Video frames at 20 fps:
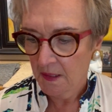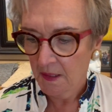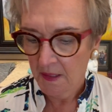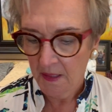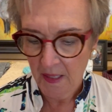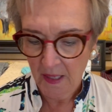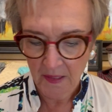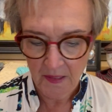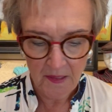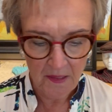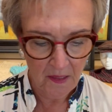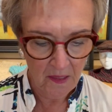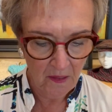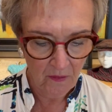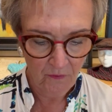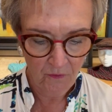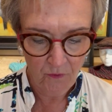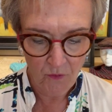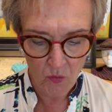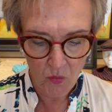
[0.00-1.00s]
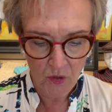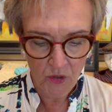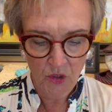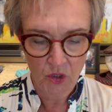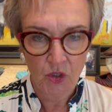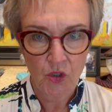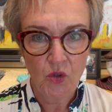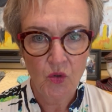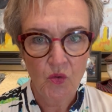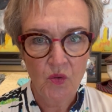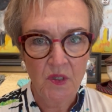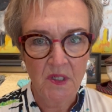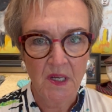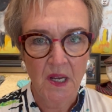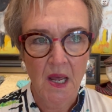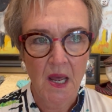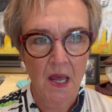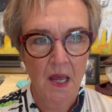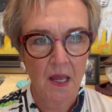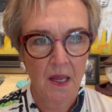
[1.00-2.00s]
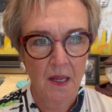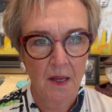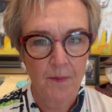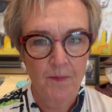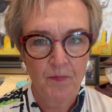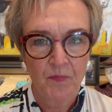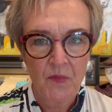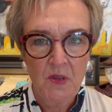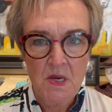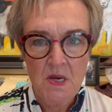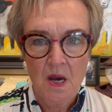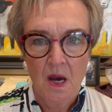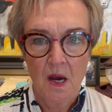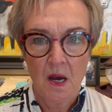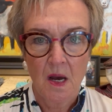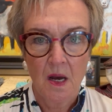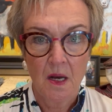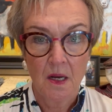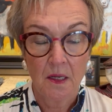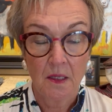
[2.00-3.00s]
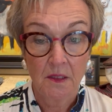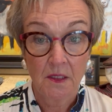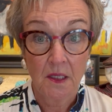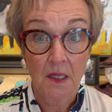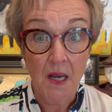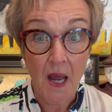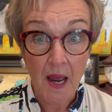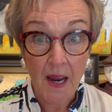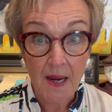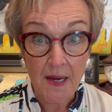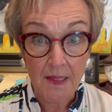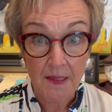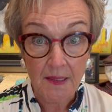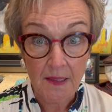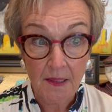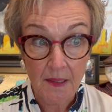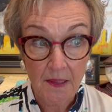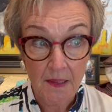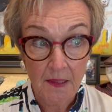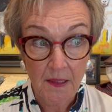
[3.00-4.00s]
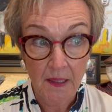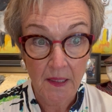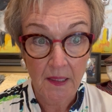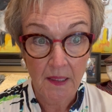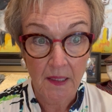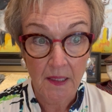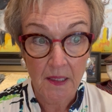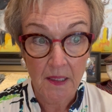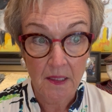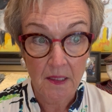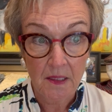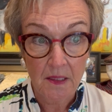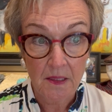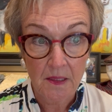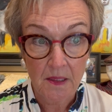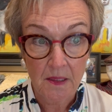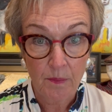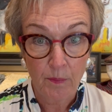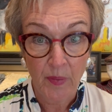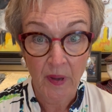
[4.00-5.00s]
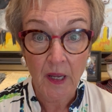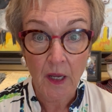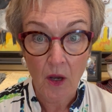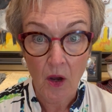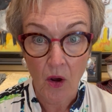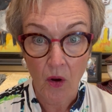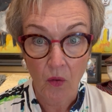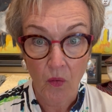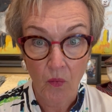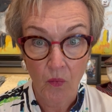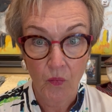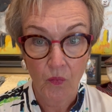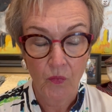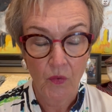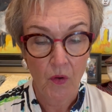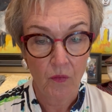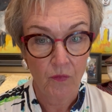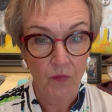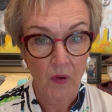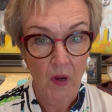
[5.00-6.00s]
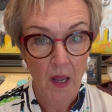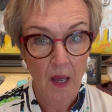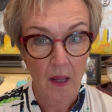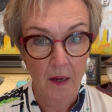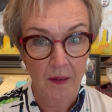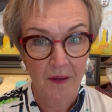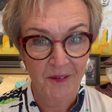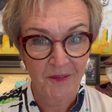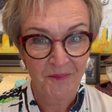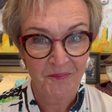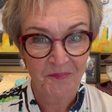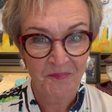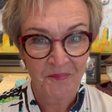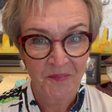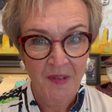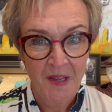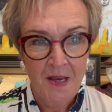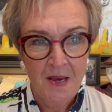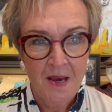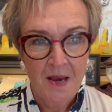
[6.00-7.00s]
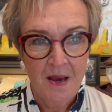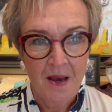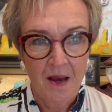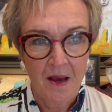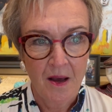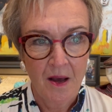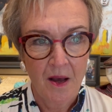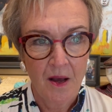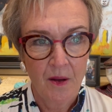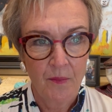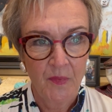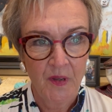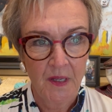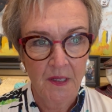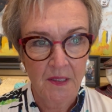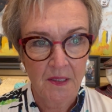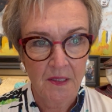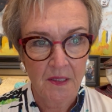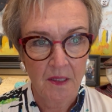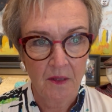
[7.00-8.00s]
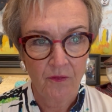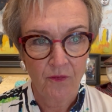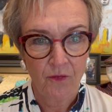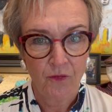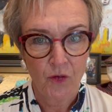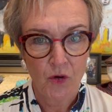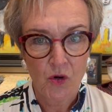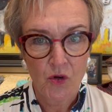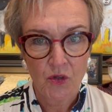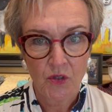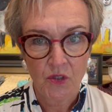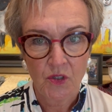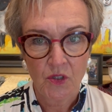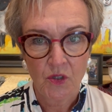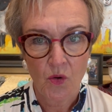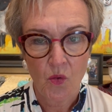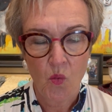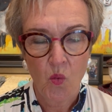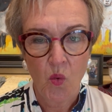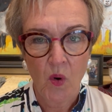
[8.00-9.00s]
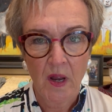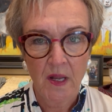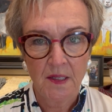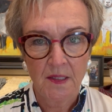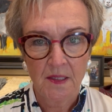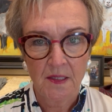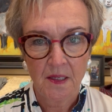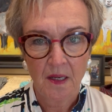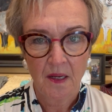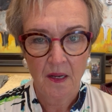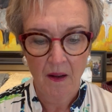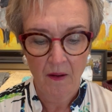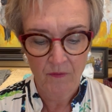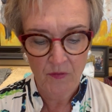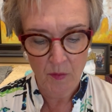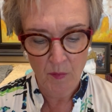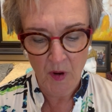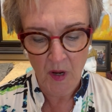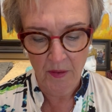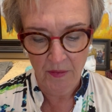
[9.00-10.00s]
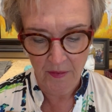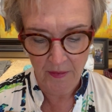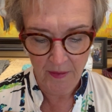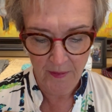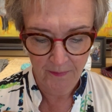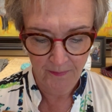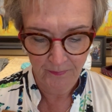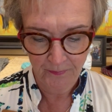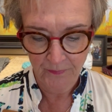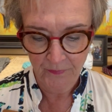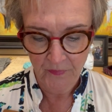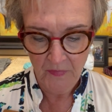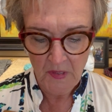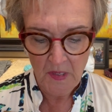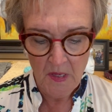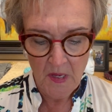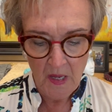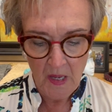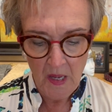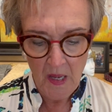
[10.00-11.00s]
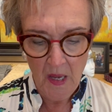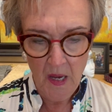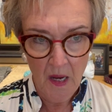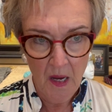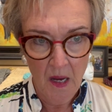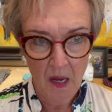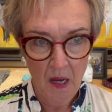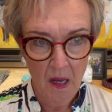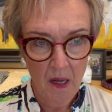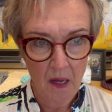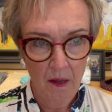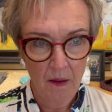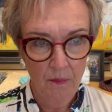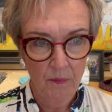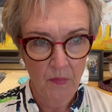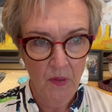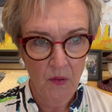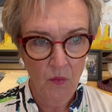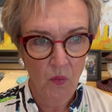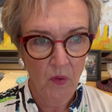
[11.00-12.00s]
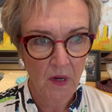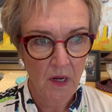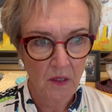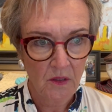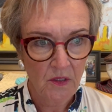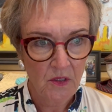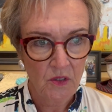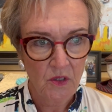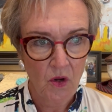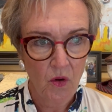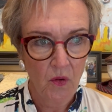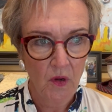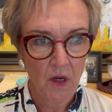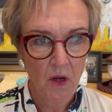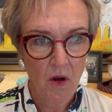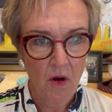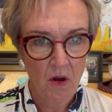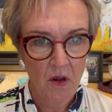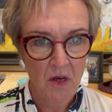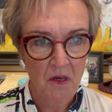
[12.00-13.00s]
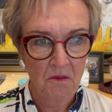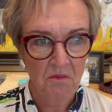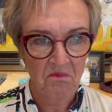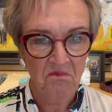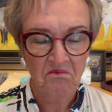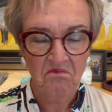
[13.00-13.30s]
That's it for today. Tonight, it is bingo. Don't forget. It's the first Wednesday of the month. And what else is going on?